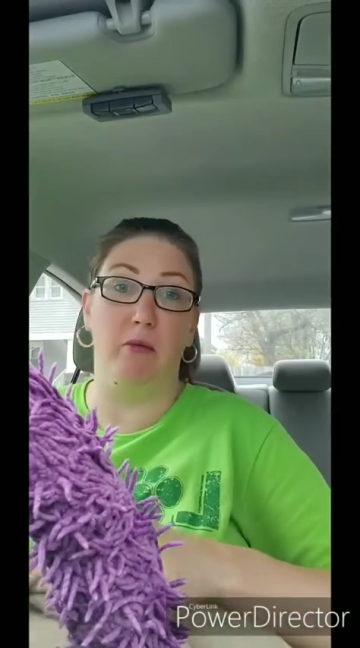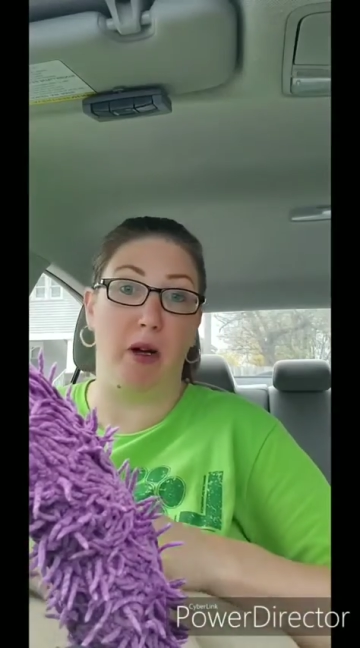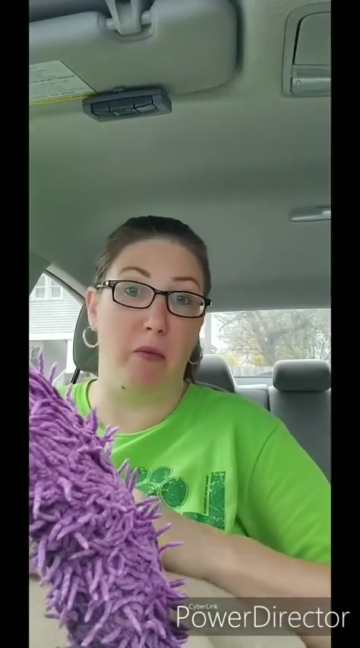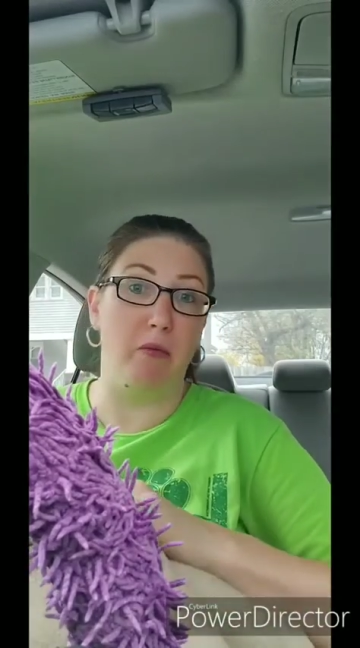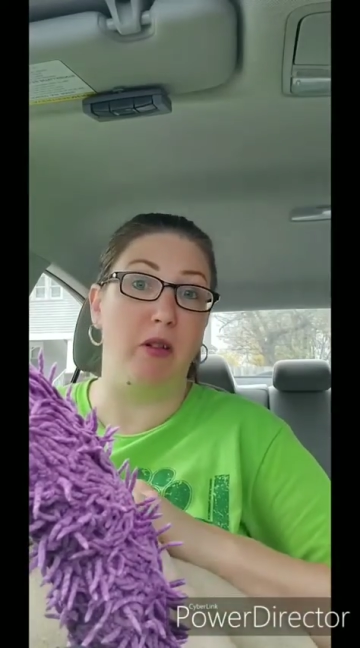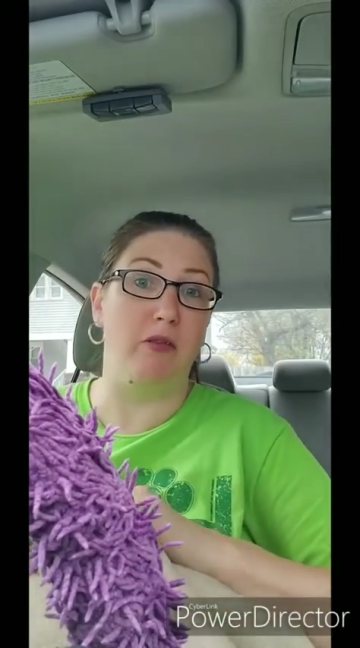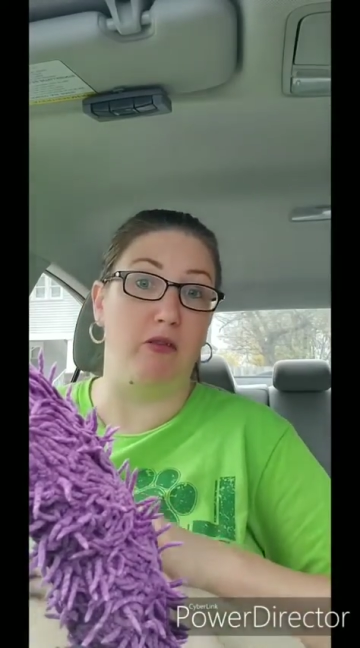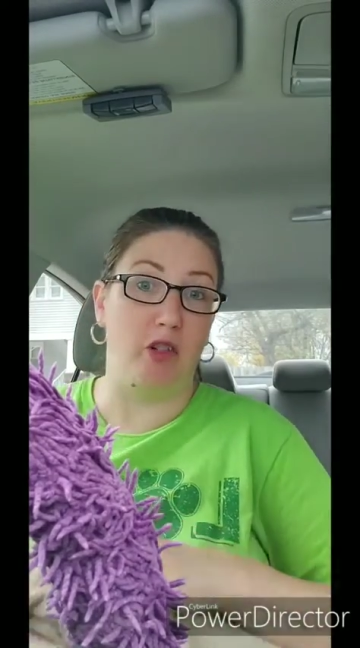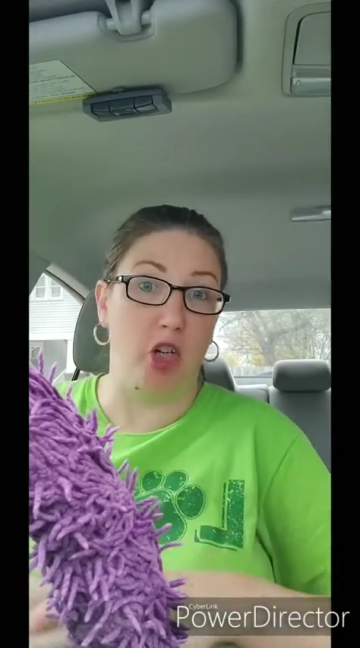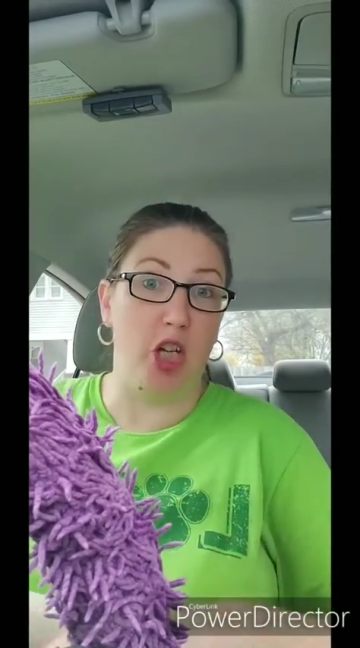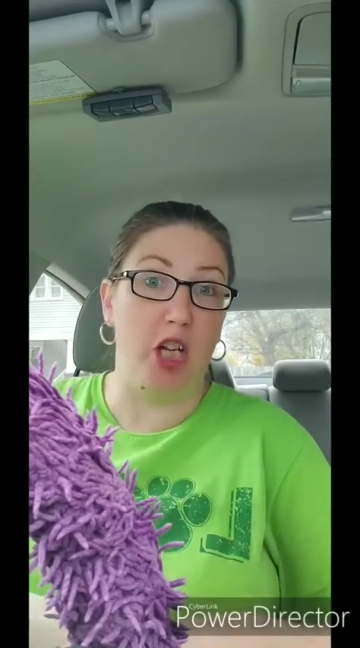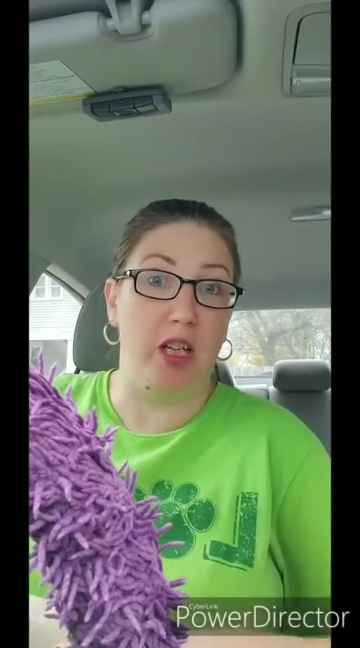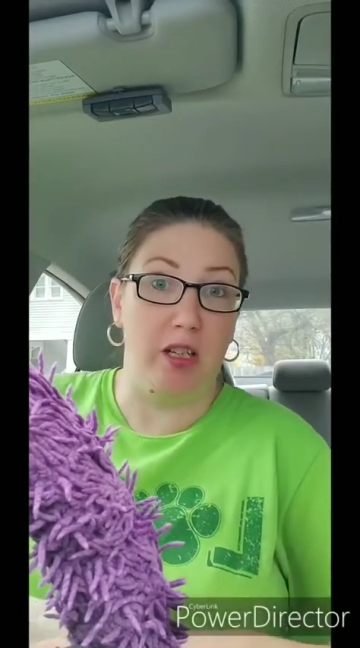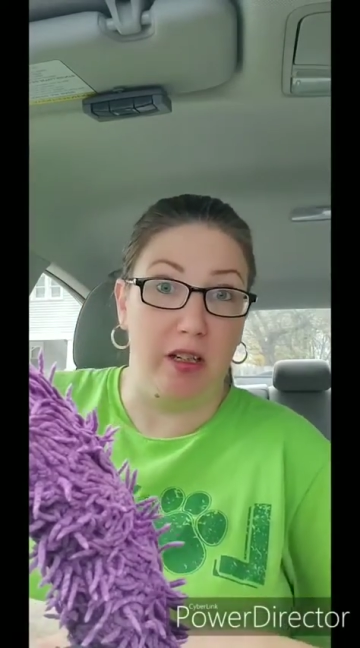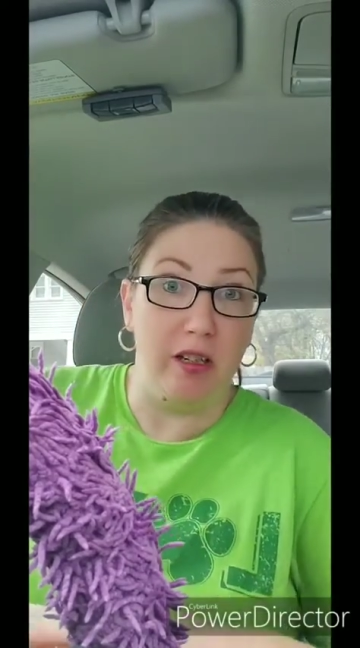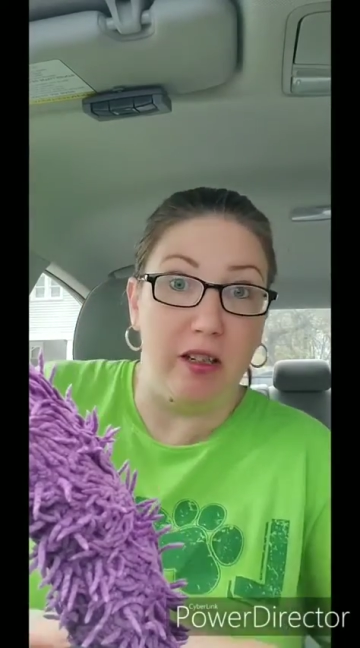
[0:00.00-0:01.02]

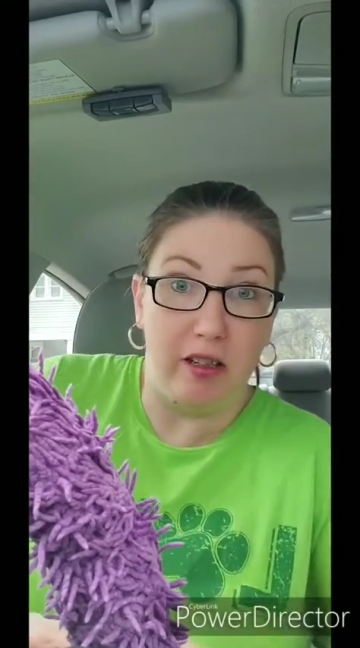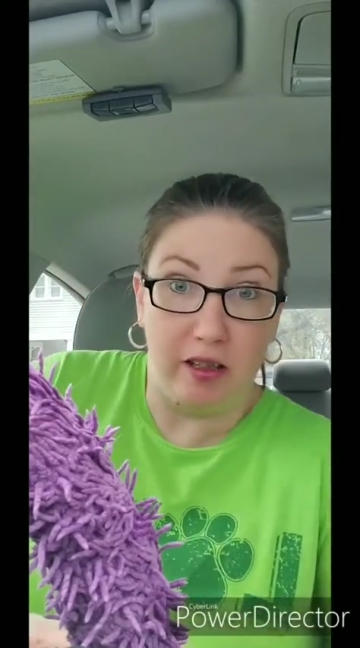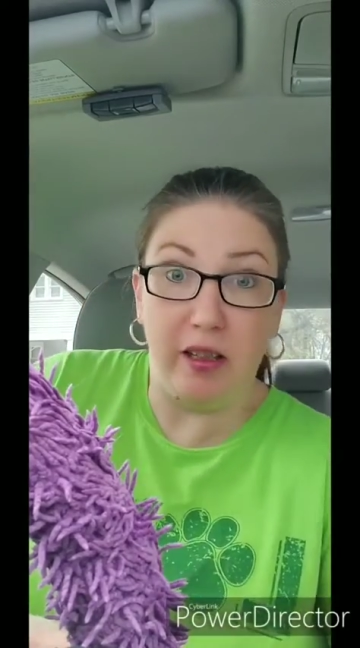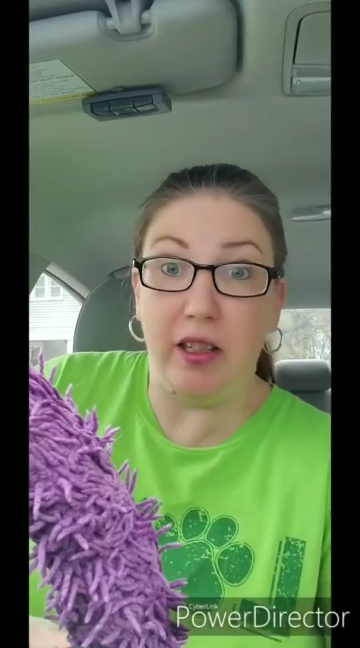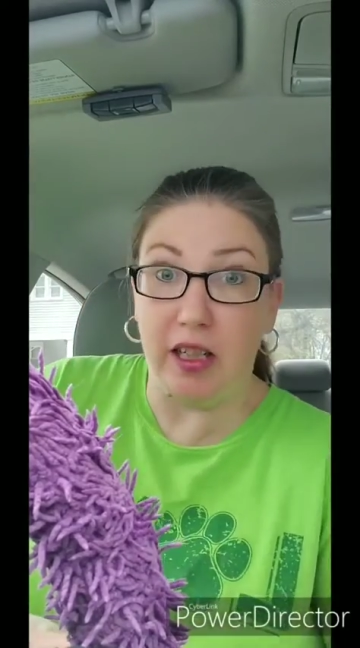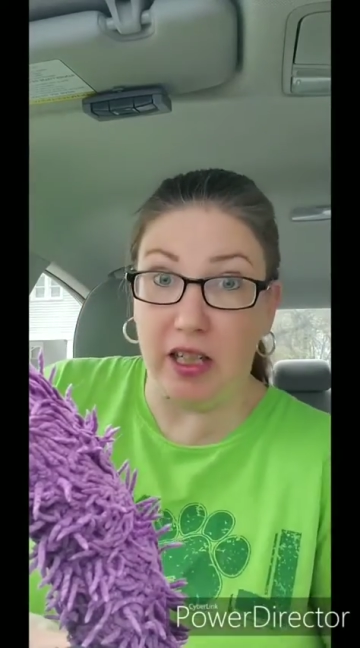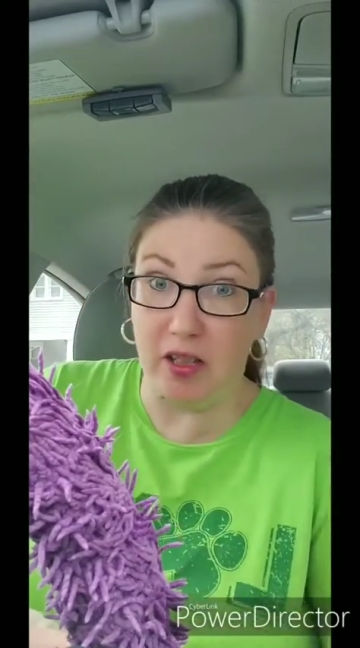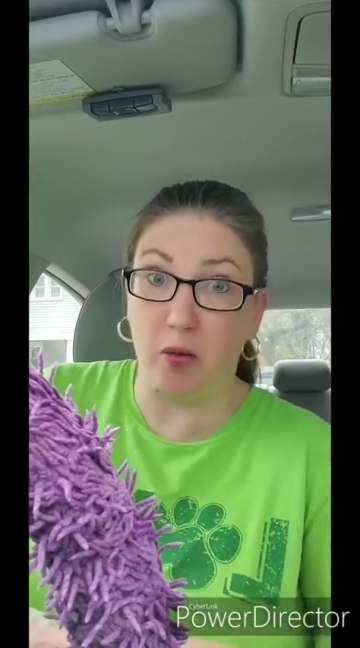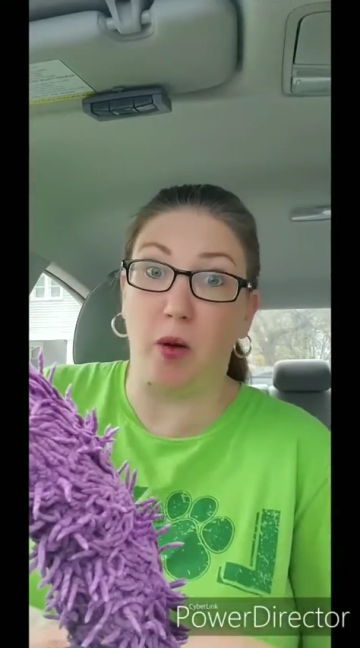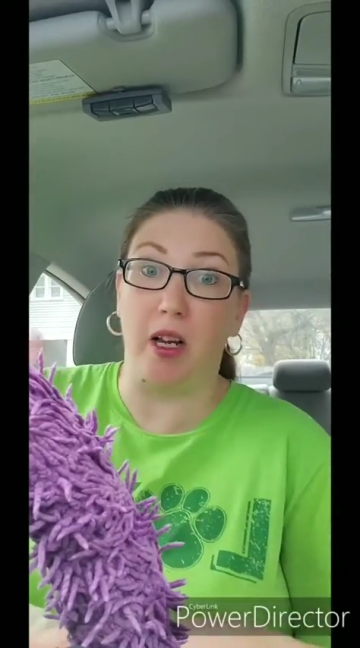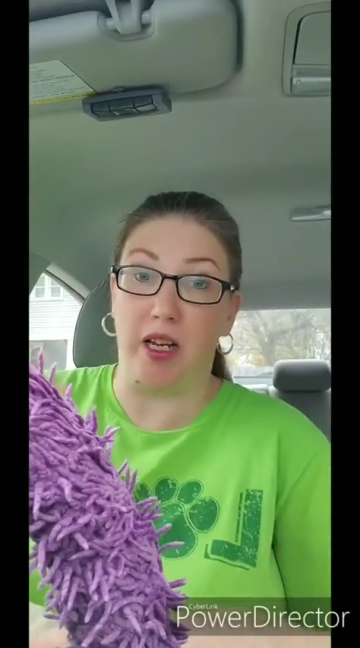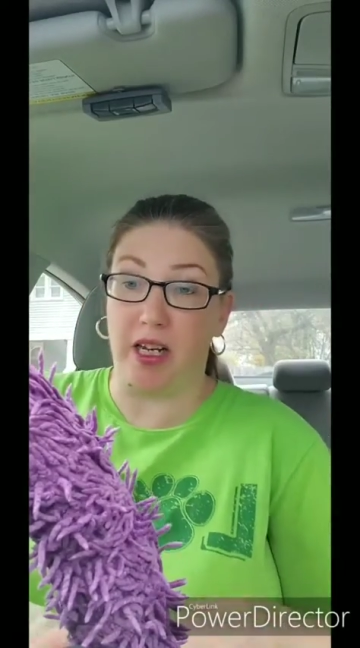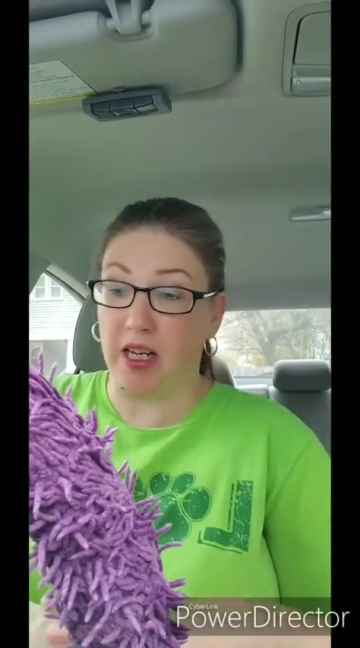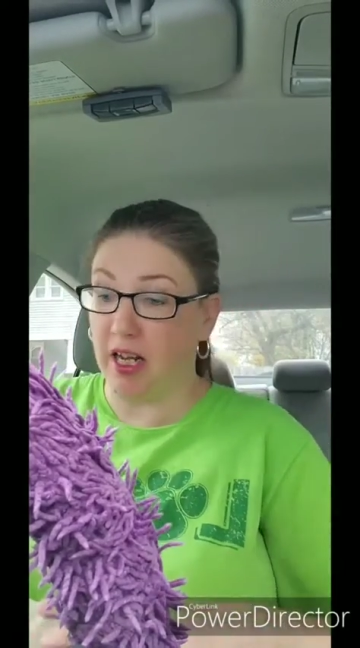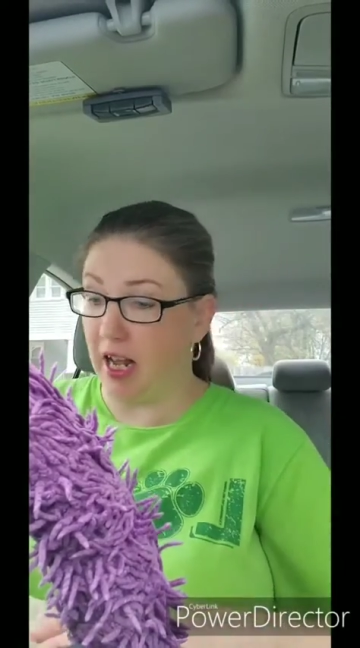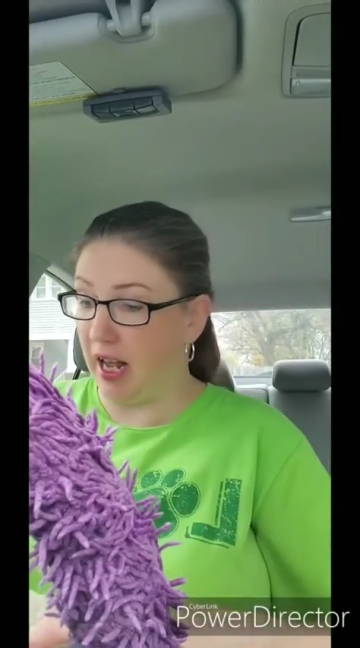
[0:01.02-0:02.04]
bumblefoot is
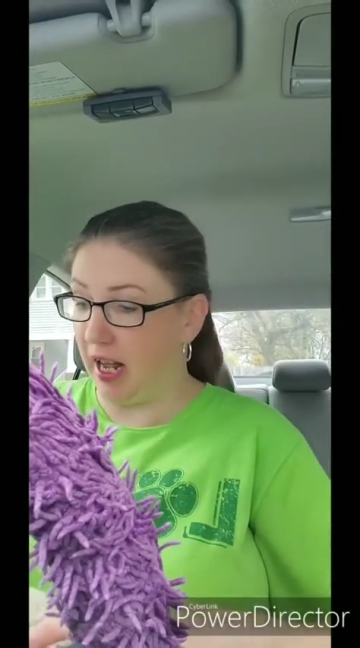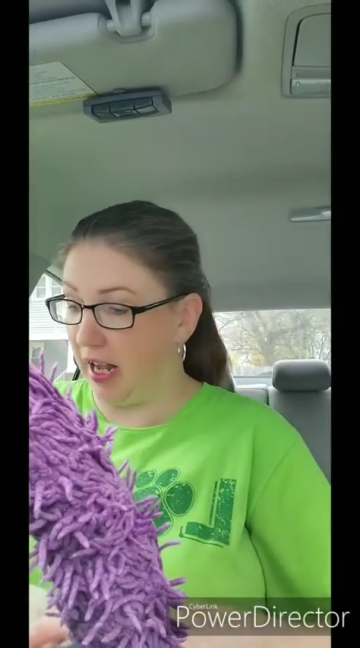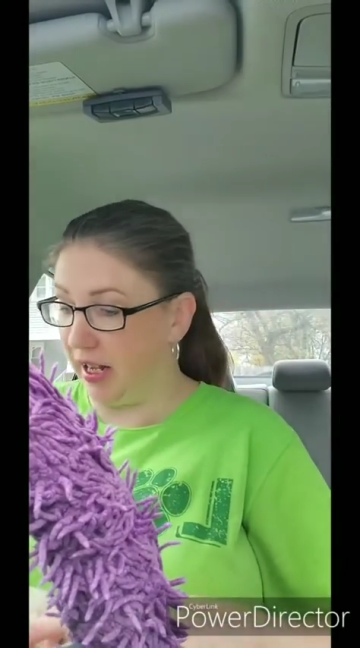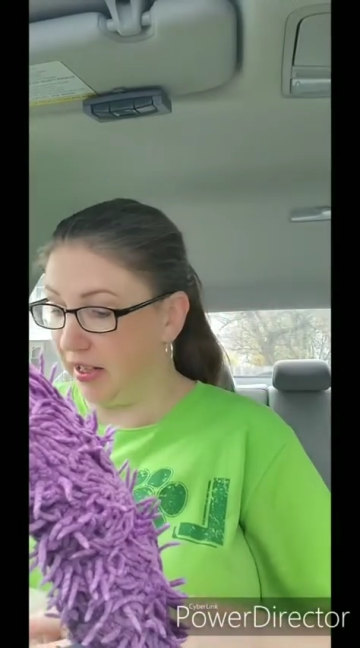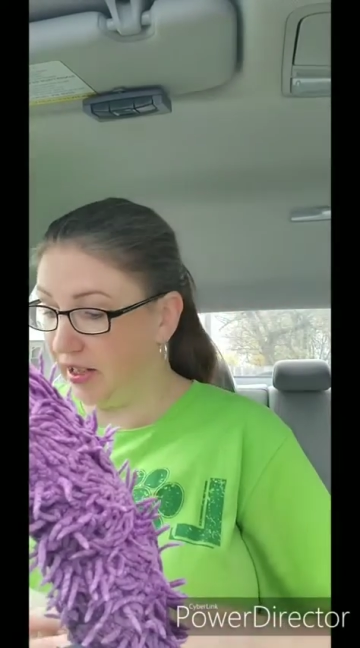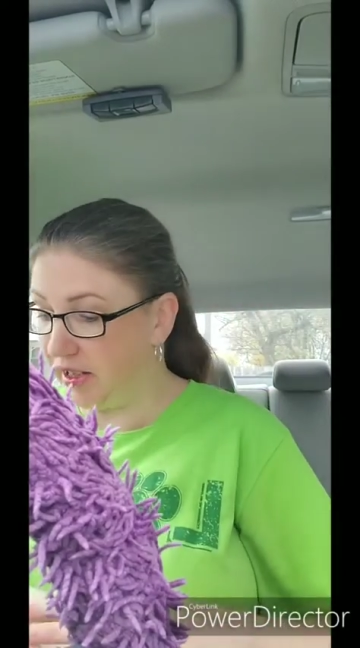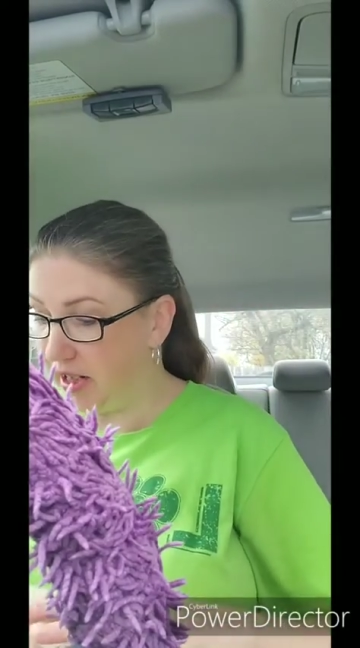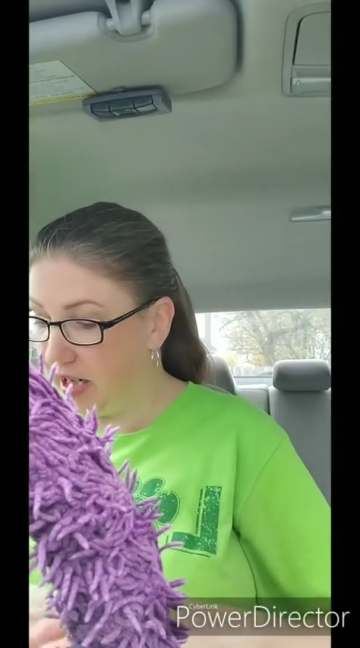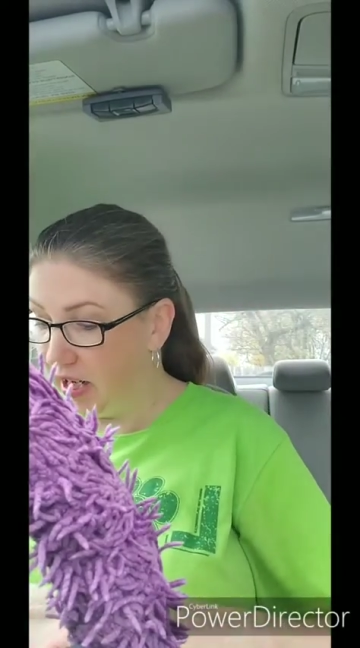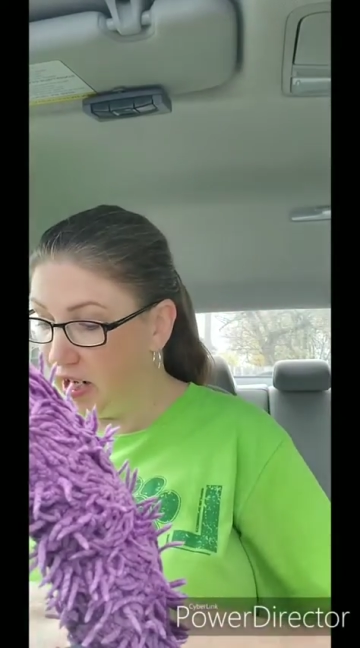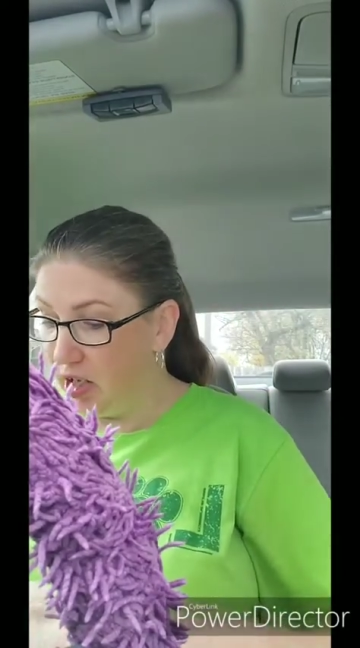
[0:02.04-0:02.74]
what he has.